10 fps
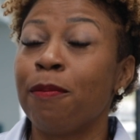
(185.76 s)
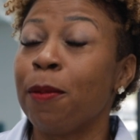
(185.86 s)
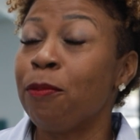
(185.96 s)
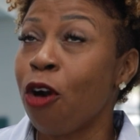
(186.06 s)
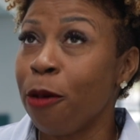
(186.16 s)
From
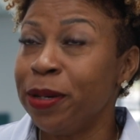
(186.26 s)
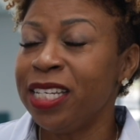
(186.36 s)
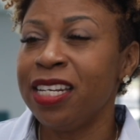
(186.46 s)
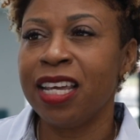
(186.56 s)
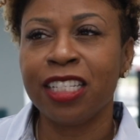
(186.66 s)
a
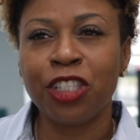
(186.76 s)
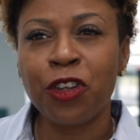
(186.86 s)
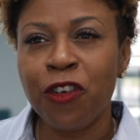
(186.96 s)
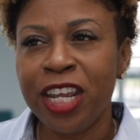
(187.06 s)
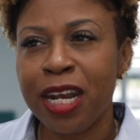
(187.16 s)
property, there's
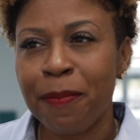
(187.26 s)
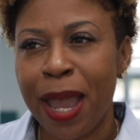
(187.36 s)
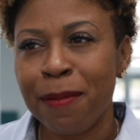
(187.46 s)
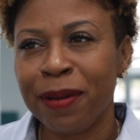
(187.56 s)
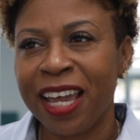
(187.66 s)
3 in the
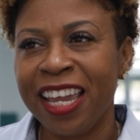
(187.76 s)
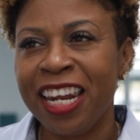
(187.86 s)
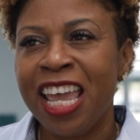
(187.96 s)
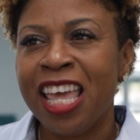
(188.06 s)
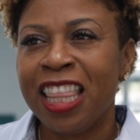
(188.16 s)
pipeline.
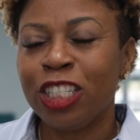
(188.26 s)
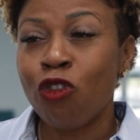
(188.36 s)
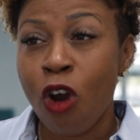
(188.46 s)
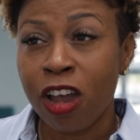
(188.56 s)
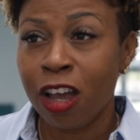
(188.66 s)
There's
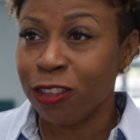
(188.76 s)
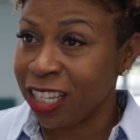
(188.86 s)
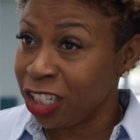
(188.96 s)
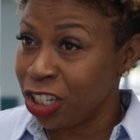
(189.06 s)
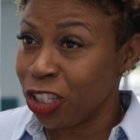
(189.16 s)
Rock House
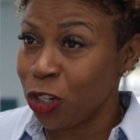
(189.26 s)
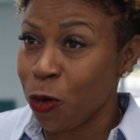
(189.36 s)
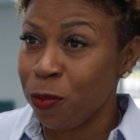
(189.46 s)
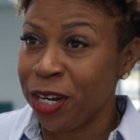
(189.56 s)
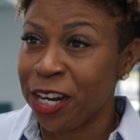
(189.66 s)
that just
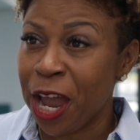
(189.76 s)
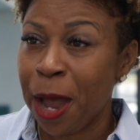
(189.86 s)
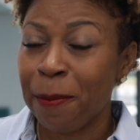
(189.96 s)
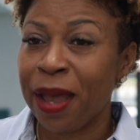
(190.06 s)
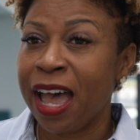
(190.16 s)
opened
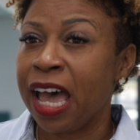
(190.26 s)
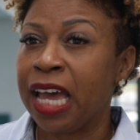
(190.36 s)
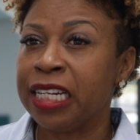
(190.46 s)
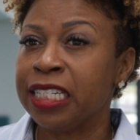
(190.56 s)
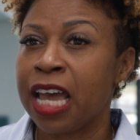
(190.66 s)
up,
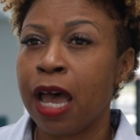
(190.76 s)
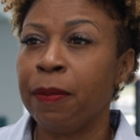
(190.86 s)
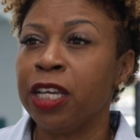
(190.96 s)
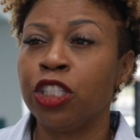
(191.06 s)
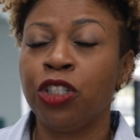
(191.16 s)
and
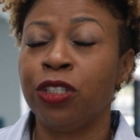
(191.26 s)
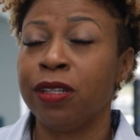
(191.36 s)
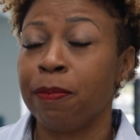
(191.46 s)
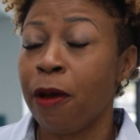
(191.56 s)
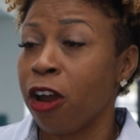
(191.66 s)
it's
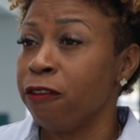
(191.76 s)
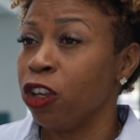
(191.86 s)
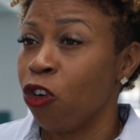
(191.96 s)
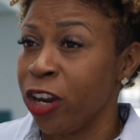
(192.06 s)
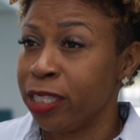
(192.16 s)
part of the
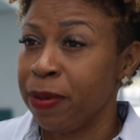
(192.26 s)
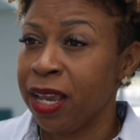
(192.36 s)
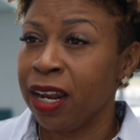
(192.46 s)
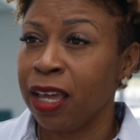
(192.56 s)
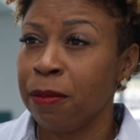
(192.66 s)
Grace Bay
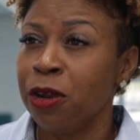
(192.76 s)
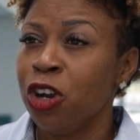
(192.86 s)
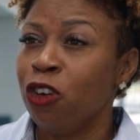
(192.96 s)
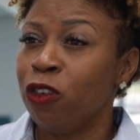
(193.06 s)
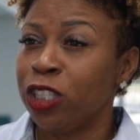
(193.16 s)
Club
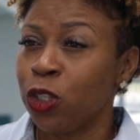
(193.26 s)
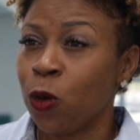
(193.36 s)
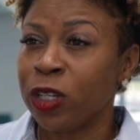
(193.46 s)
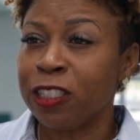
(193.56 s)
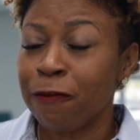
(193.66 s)

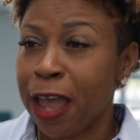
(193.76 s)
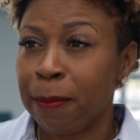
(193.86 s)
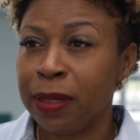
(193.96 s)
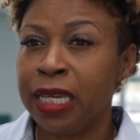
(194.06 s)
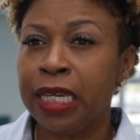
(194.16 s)
Resorts
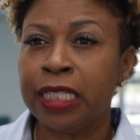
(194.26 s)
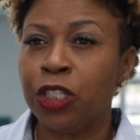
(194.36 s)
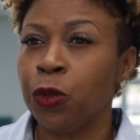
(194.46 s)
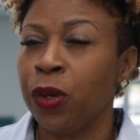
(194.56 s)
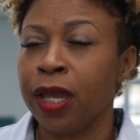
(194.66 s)
family. It's
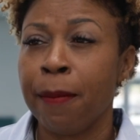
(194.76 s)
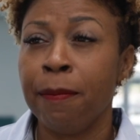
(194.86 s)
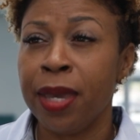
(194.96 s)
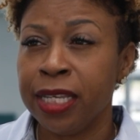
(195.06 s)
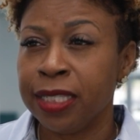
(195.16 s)
doing
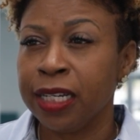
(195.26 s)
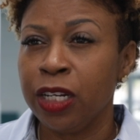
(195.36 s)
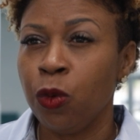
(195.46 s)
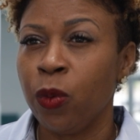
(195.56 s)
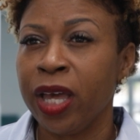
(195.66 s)

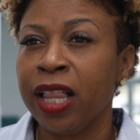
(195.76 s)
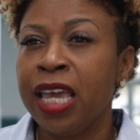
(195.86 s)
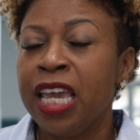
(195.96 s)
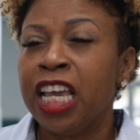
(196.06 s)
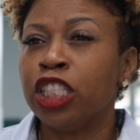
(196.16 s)
amazingly well.
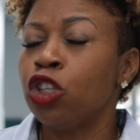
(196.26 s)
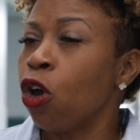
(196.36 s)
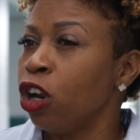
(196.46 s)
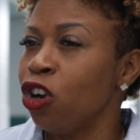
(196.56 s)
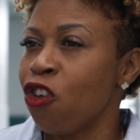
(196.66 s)
It's
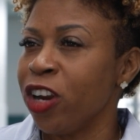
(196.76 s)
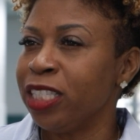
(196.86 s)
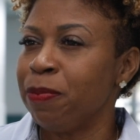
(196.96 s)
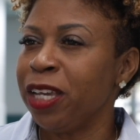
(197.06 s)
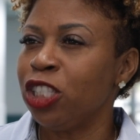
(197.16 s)
not on the
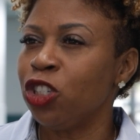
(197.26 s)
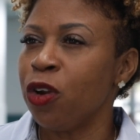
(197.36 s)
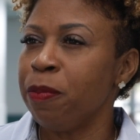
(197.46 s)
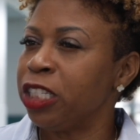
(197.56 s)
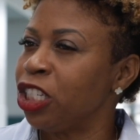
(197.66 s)
Grace Bay
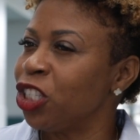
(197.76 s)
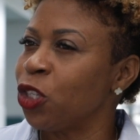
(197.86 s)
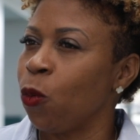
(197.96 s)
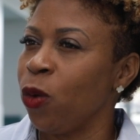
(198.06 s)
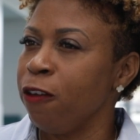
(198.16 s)
Strip, it's just
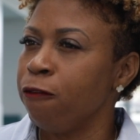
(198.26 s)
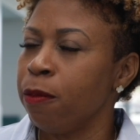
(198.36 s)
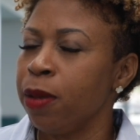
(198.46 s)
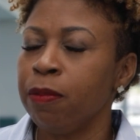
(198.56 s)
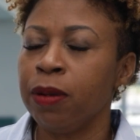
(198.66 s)
away
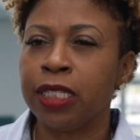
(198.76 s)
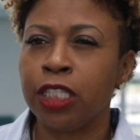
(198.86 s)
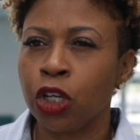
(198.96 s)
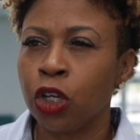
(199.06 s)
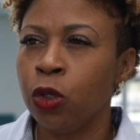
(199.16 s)
from it, but it's
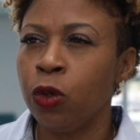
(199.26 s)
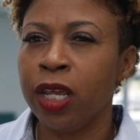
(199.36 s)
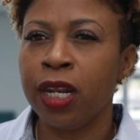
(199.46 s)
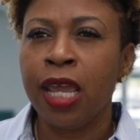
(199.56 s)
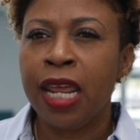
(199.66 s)

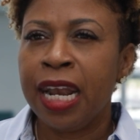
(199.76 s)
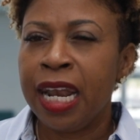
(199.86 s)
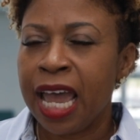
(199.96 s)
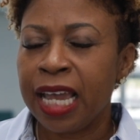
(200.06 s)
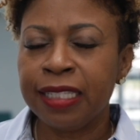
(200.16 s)
secluded,
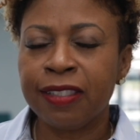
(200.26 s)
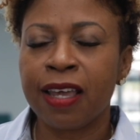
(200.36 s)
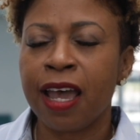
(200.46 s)
nice.